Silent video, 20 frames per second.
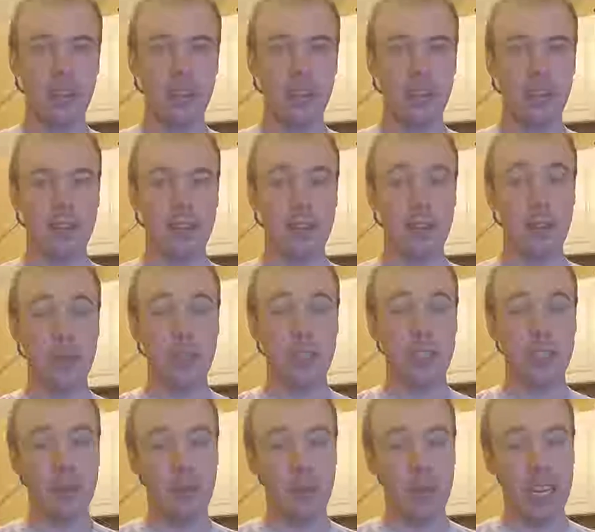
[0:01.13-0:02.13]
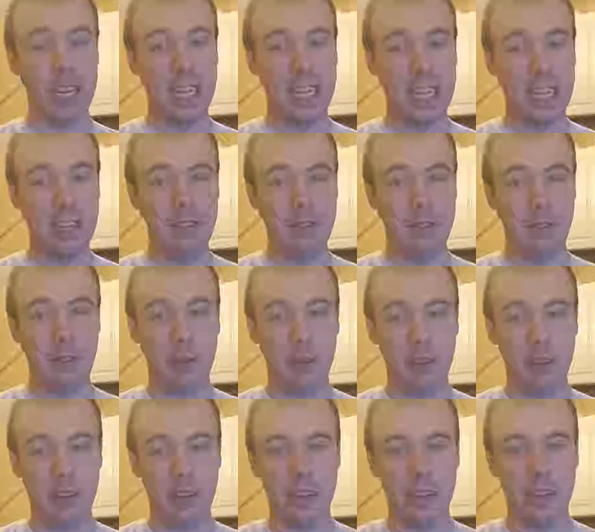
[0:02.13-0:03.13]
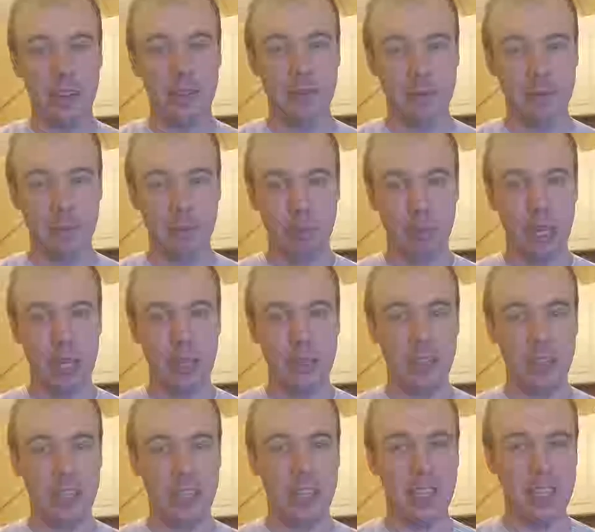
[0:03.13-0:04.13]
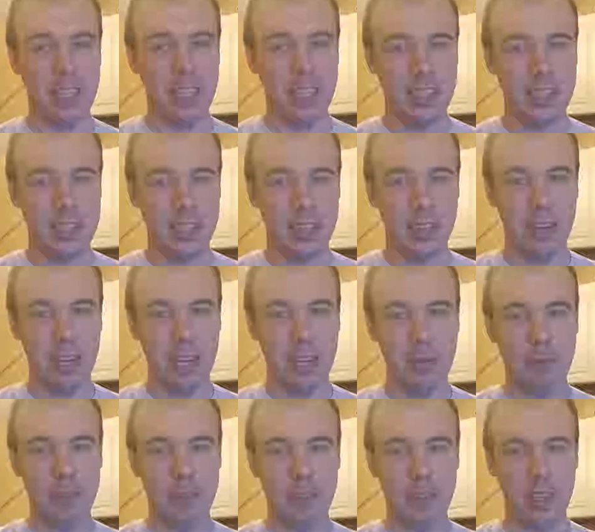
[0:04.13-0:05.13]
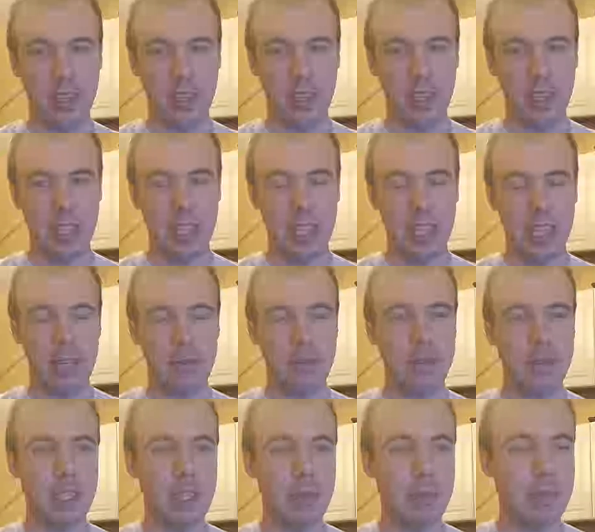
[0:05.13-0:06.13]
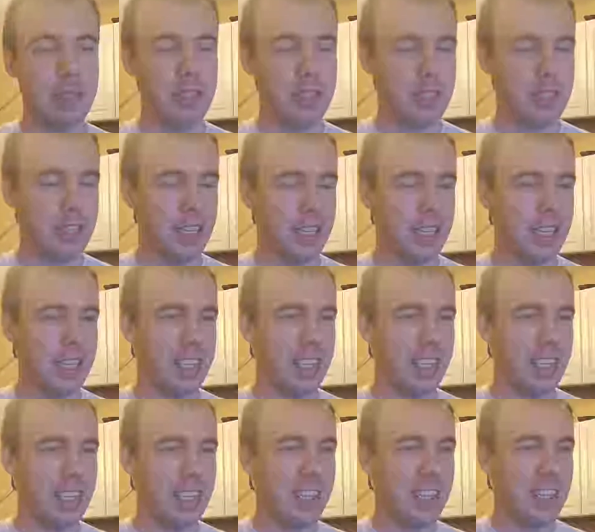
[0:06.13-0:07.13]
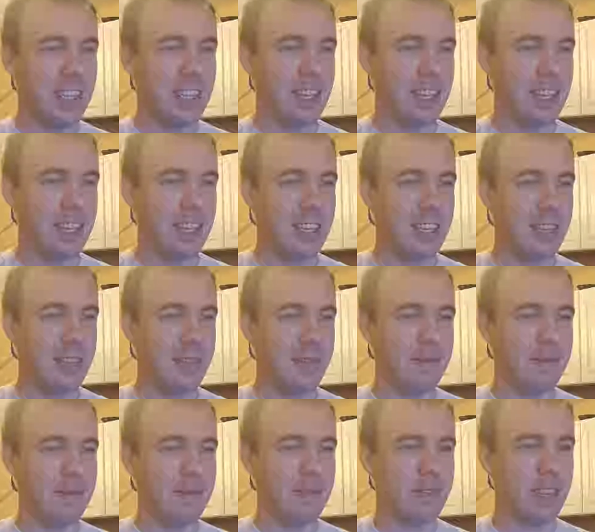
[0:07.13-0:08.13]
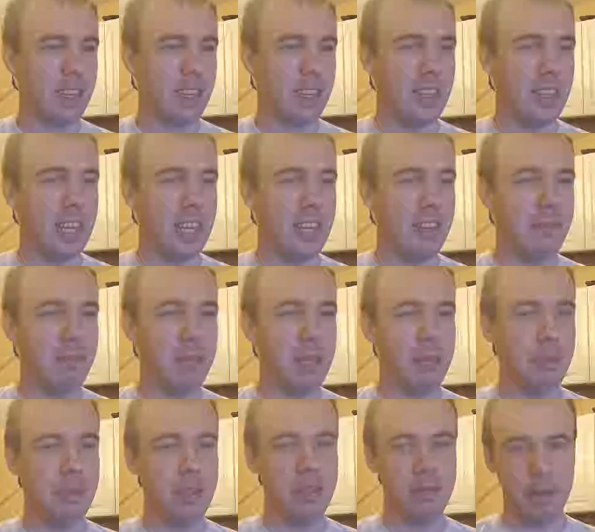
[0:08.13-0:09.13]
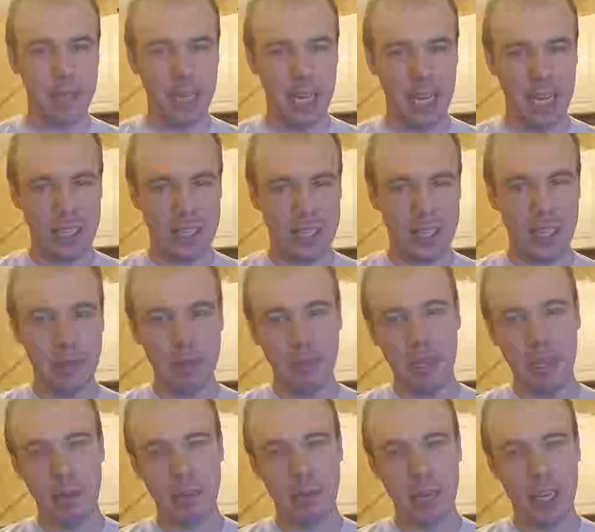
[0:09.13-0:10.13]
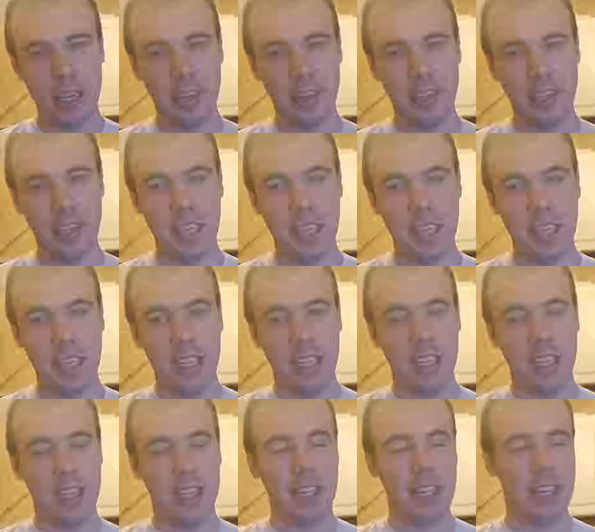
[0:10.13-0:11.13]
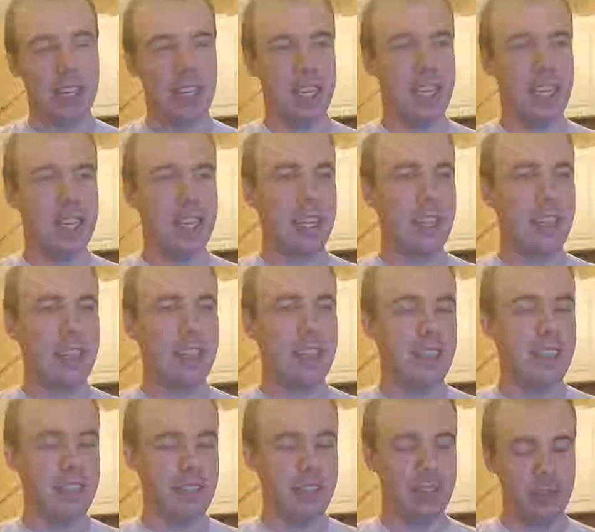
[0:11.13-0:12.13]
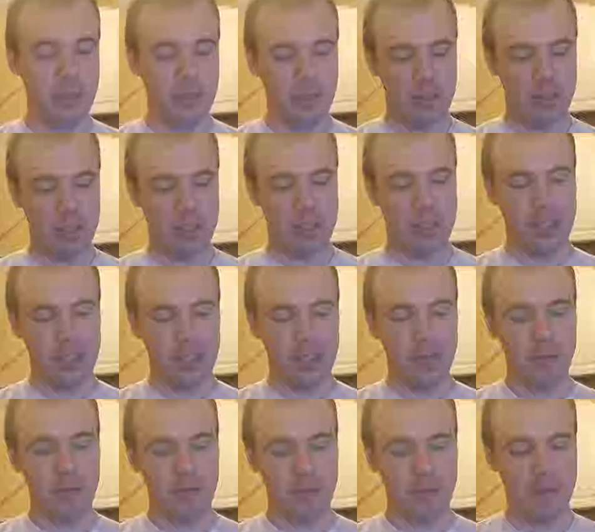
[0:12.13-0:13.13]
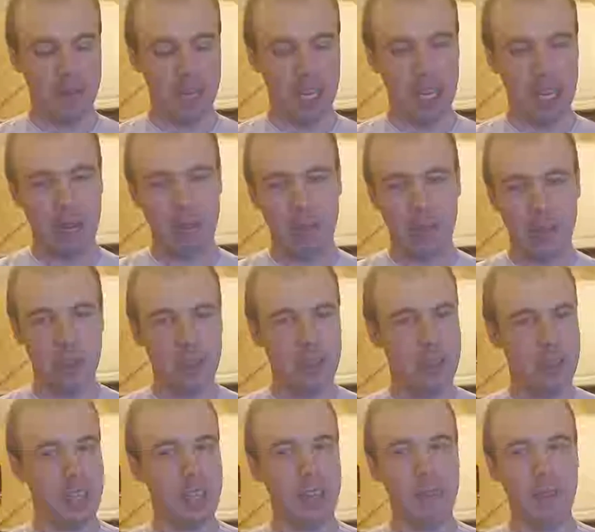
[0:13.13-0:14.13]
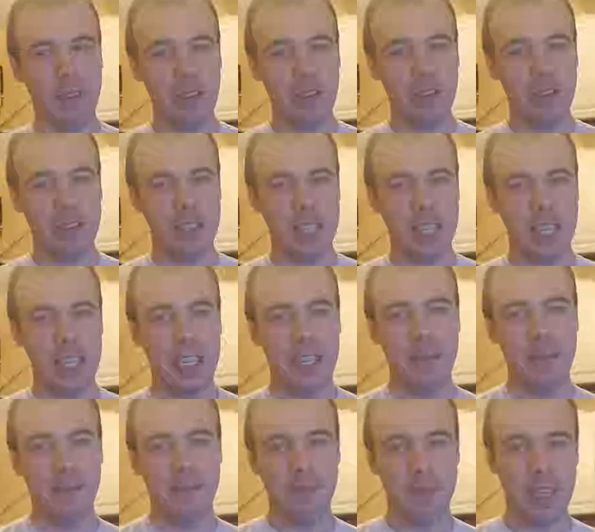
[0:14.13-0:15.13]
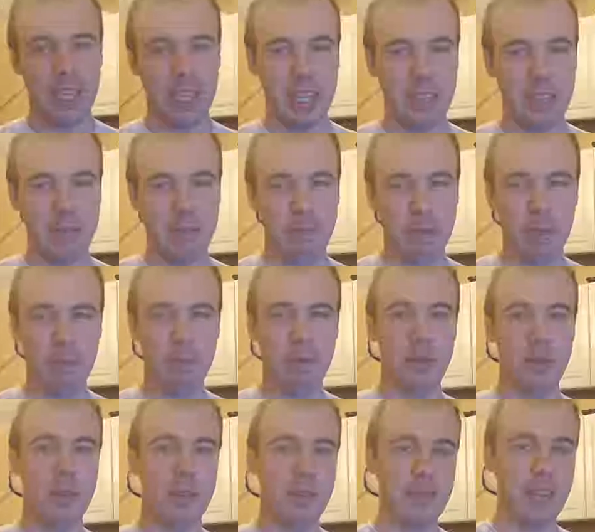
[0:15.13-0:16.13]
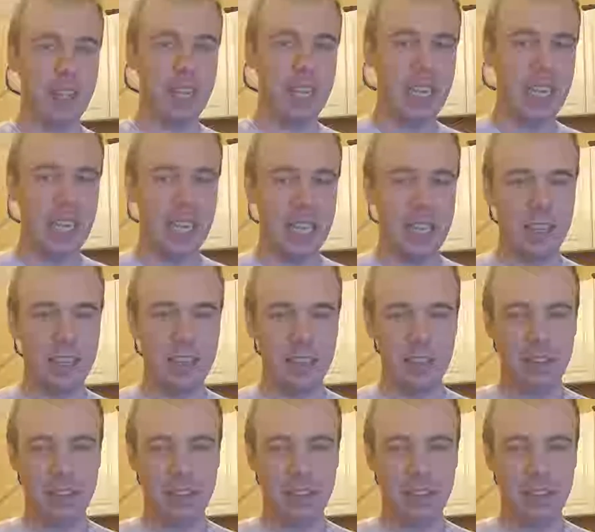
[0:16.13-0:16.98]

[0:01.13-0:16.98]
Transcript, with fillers: So this is what I get for browsing on Instagram during the MJ BizCon. Um, a lot of people have been asking me about uh, this new system that I'm sure a ton of you have seen, and people who are flooding in